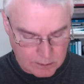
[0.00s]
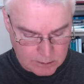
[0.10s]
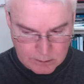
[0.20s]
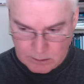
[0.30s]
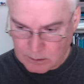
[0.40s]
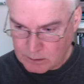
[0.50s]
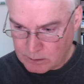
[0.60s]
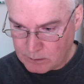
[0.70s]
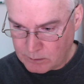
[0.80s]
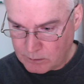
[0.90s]

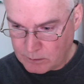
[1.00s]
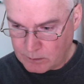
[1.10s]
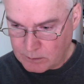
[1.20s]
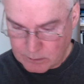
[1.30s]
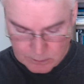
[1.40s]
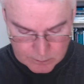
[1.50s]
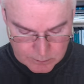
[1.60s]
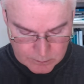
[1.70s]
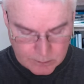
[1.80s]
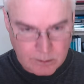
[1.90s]

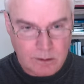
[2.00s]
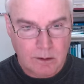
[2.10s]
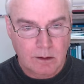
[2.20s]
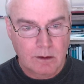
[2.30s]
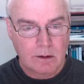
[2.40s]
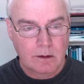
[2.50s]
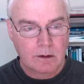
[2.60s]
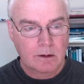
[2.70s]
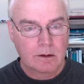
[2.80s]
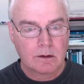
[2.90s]

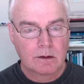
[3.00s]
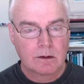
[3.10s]
(no one is talking)